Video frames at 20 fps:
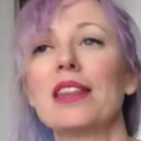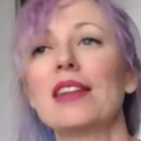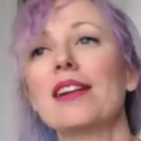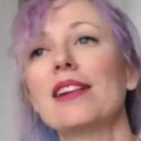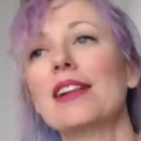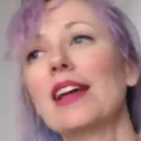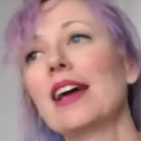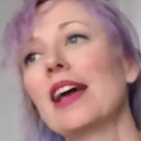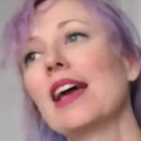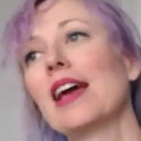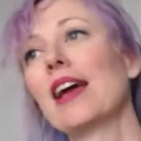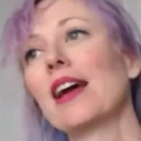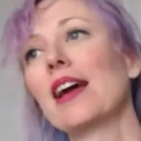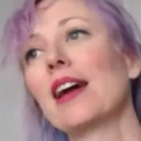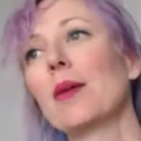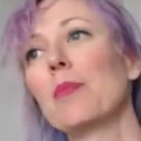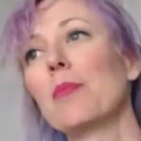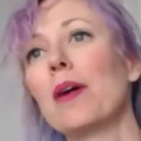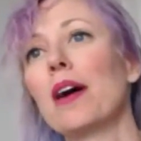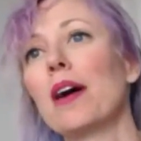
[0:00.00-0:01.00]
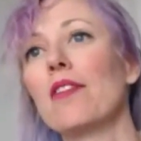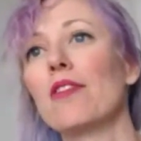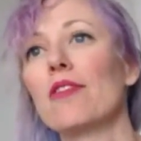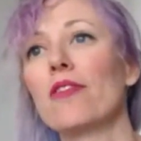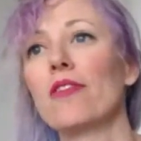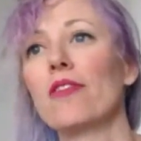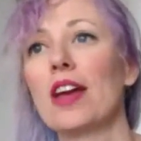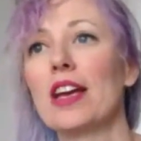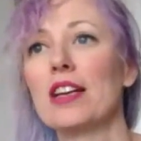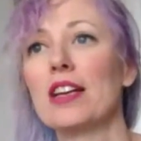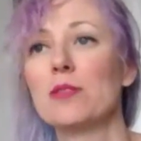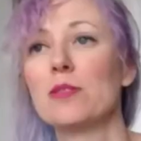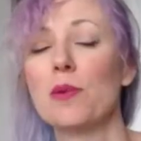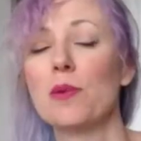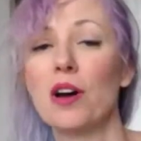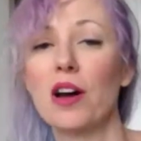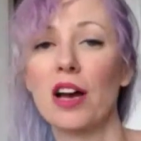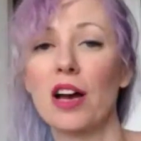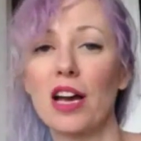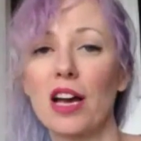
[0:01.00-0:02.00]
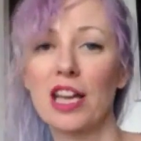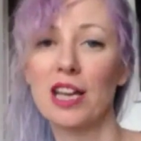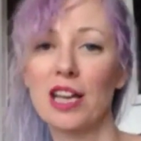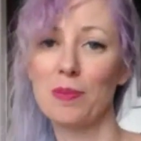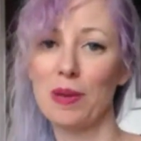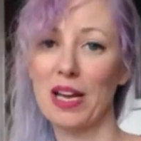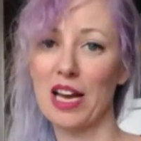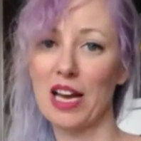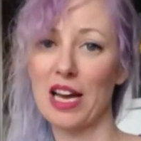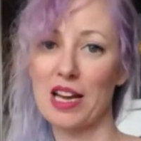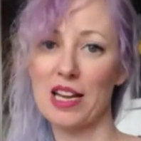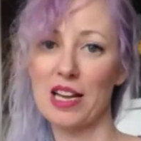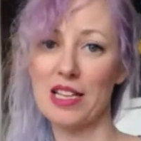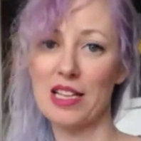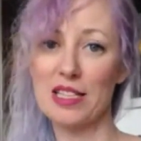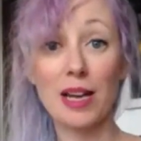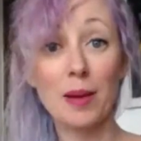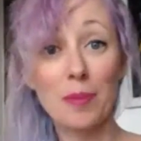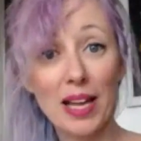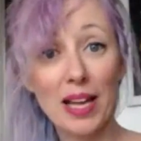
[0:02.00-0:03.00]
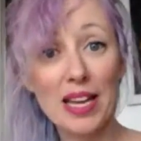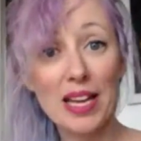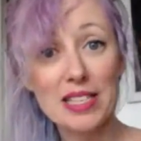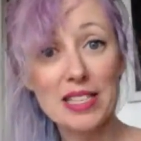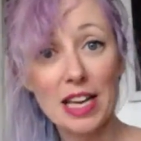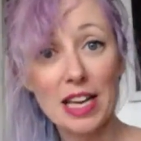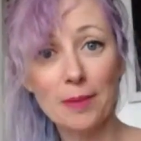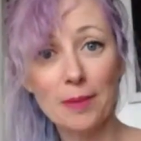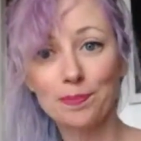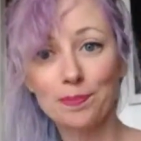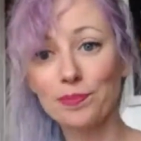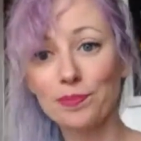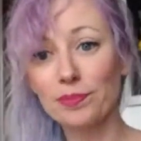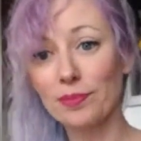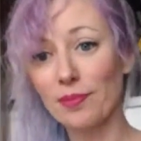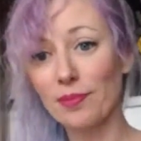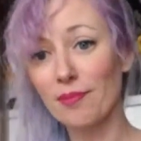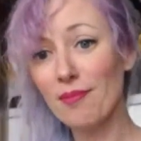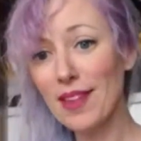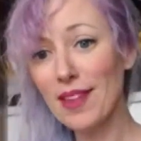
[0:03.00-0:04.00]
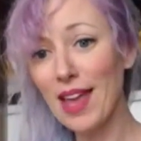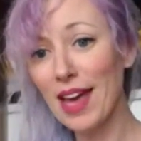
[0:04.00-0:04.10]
putting the link up on Facebook because I'm lazy.